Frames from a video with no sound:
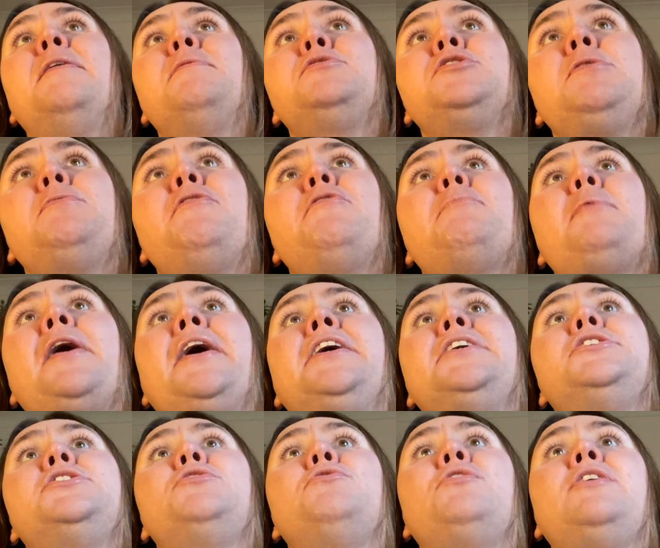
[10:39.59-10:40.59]
top of
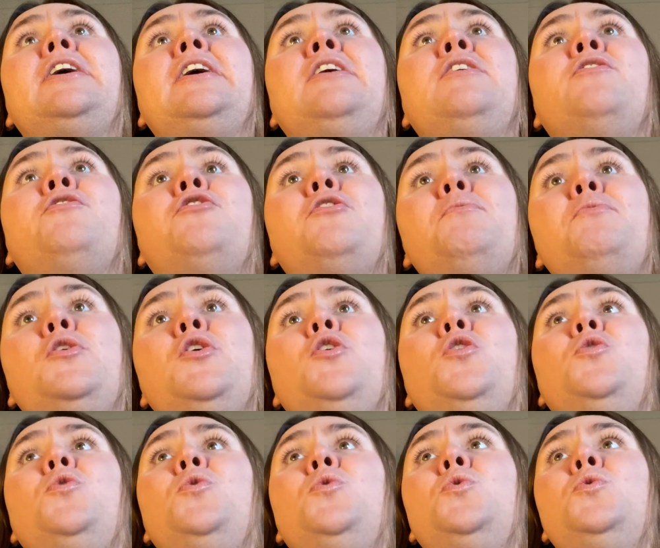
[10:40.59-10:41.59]
page 3 from the
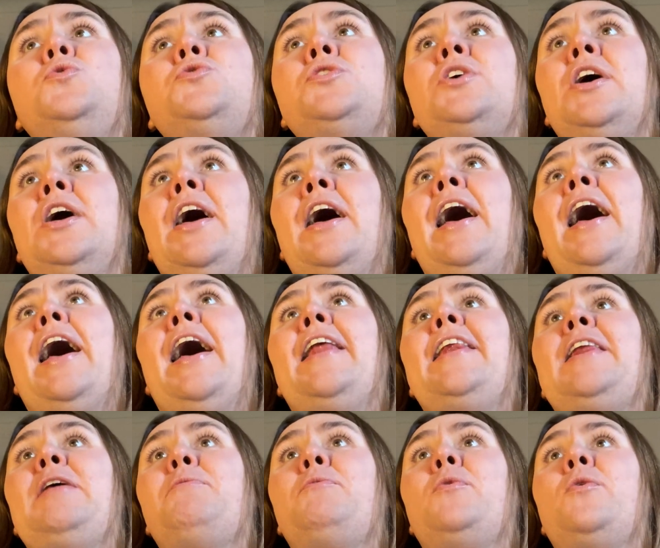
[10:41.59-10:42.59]
ooze,
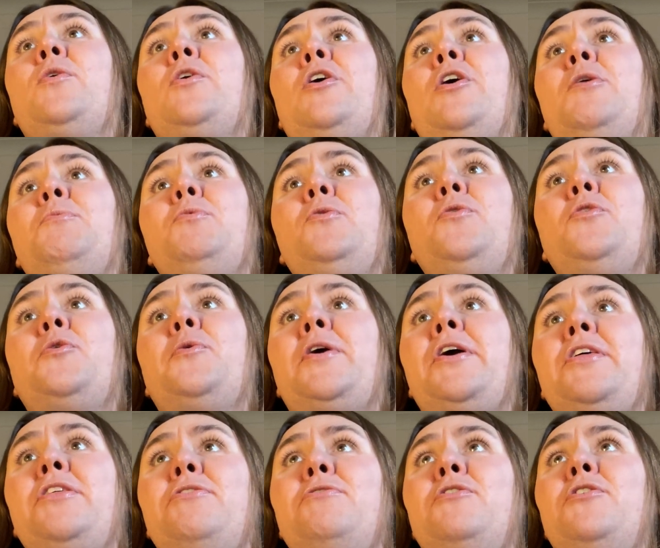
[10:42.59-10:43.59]
and then we'll come all the
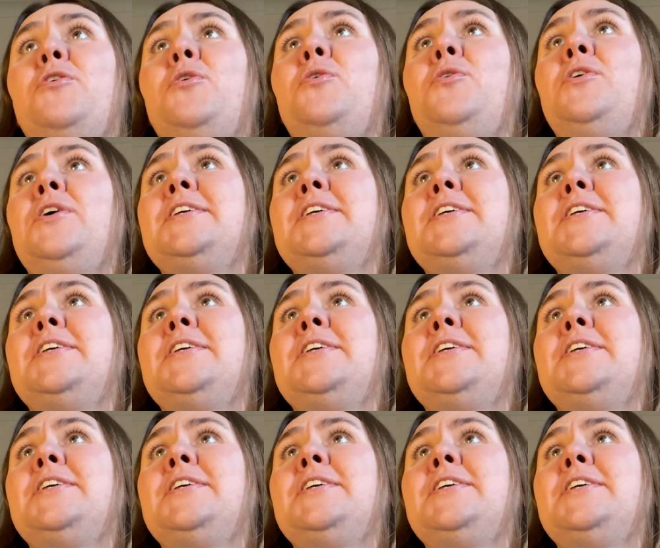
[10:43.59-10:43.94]
way through.